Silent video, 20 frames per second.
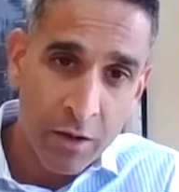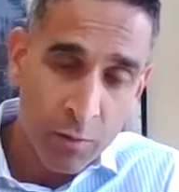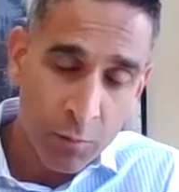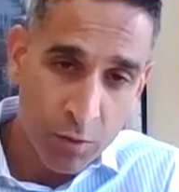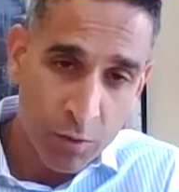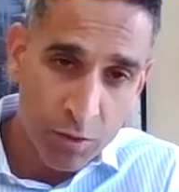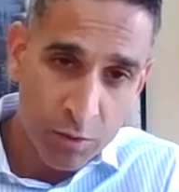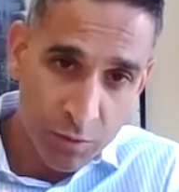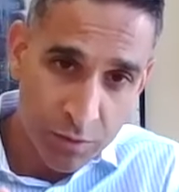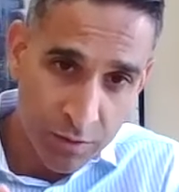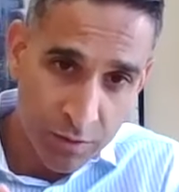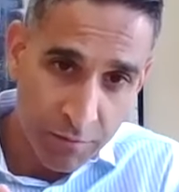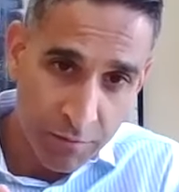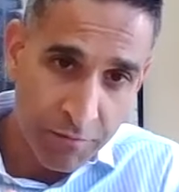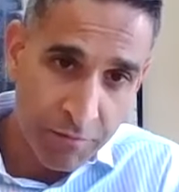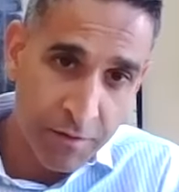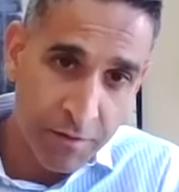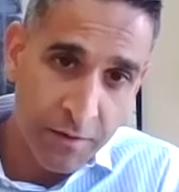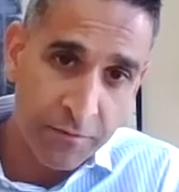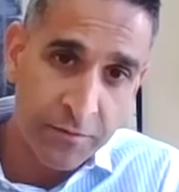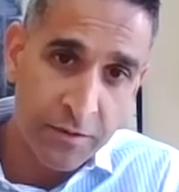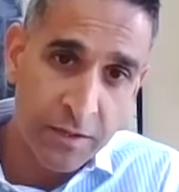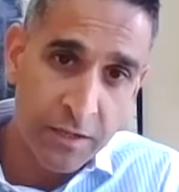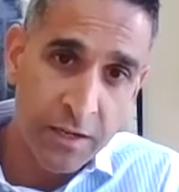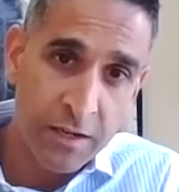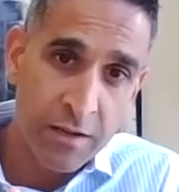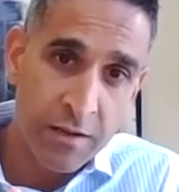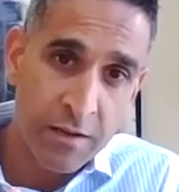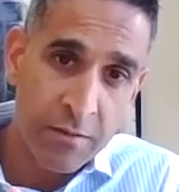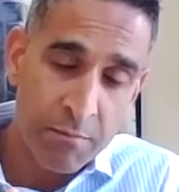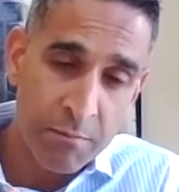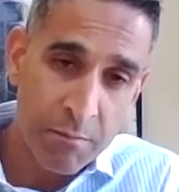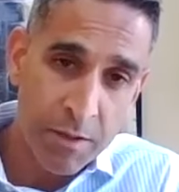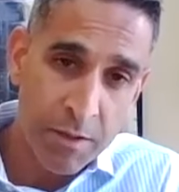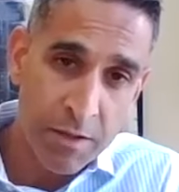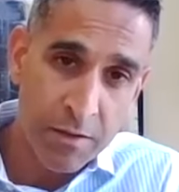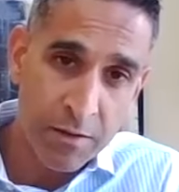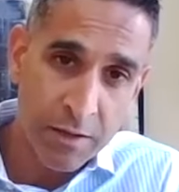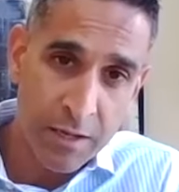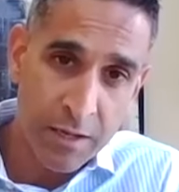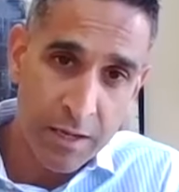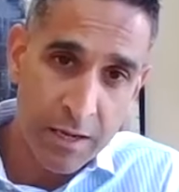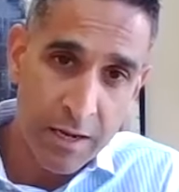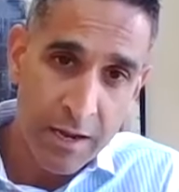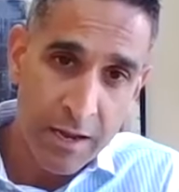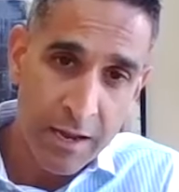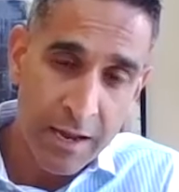which was a 50 million